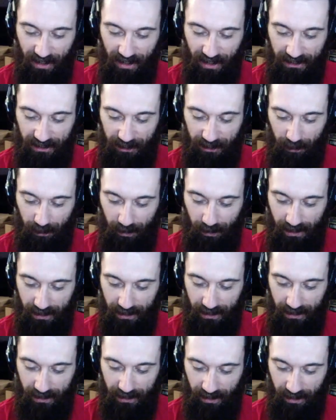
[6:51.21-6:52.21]
a plane
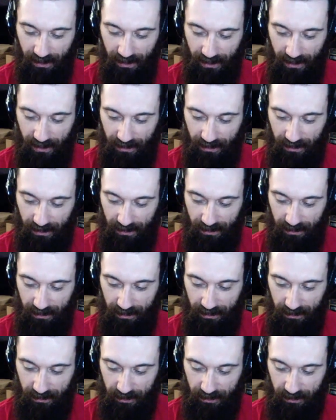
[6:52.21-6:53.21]
and
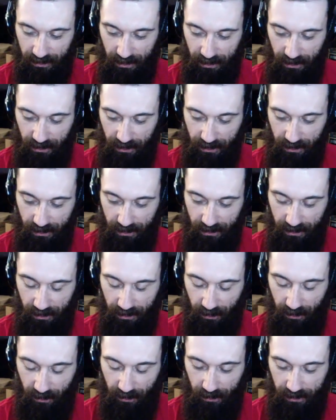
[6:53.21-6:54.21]
she only
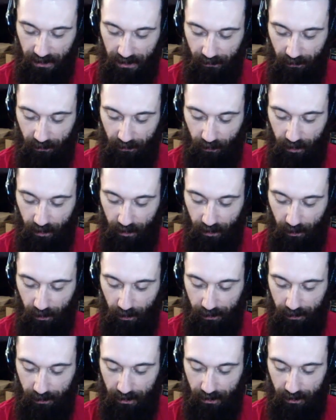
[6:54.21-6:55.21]
saves 3
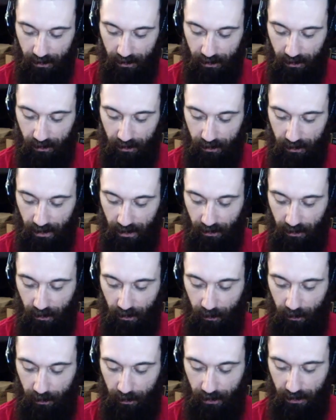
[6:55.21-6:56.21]
women out of the whole
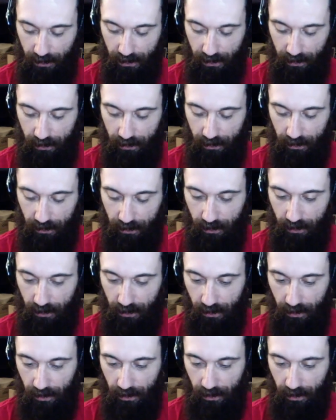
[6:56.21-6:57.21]
plane.
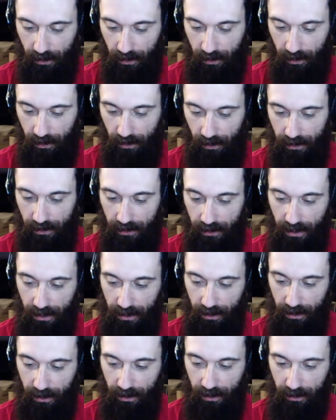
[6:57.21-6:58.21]
And
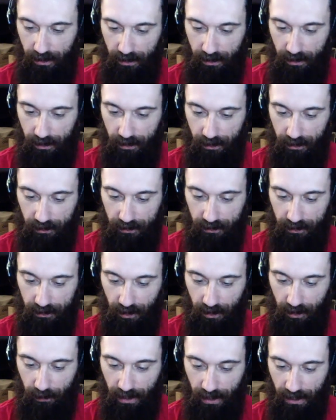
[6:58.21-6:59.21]
then
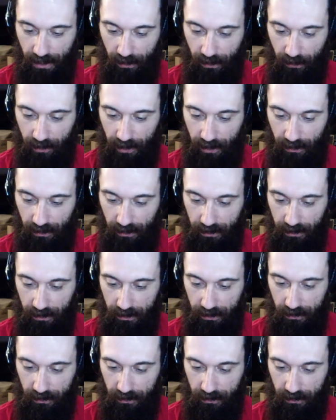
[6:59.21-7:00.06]
somehow that leads